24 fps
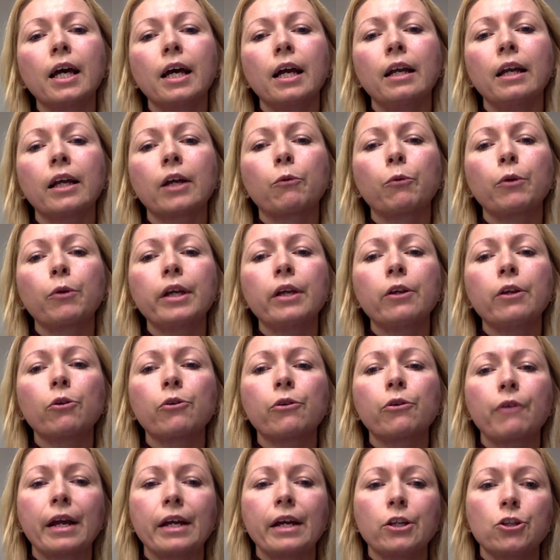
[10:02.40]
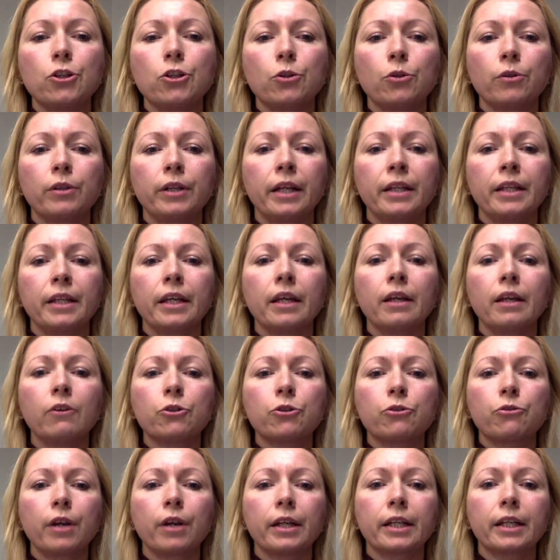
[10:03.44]
Liquidity ratio that
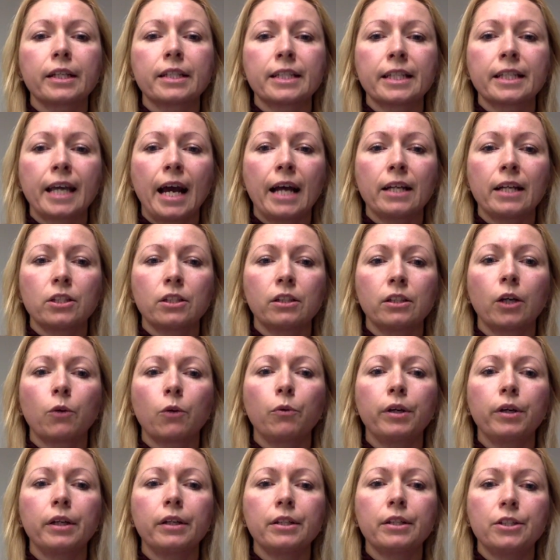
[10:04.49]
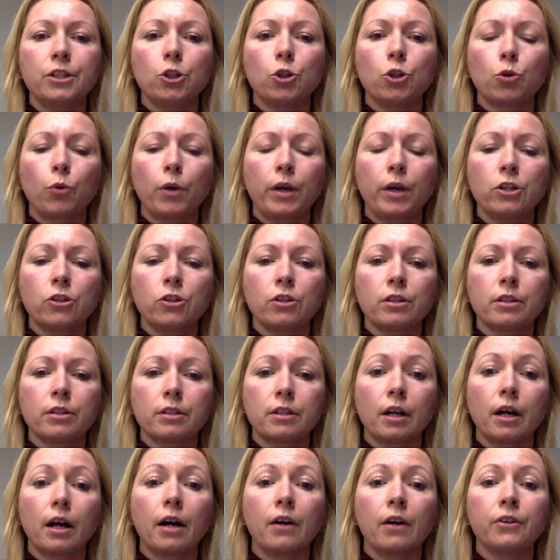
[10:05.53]
illustrate Cascade's liquidity situations
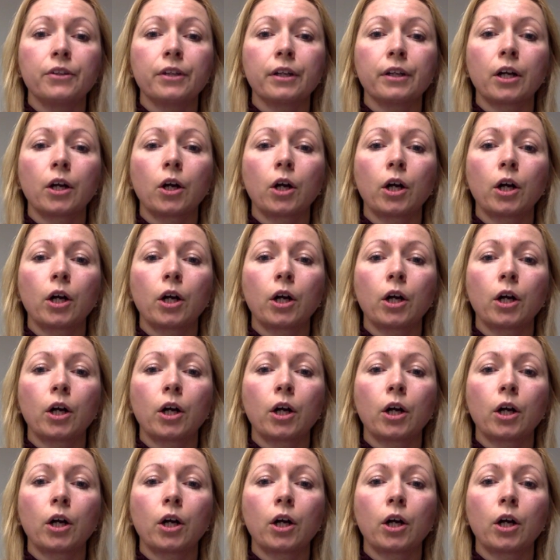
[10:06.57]
are the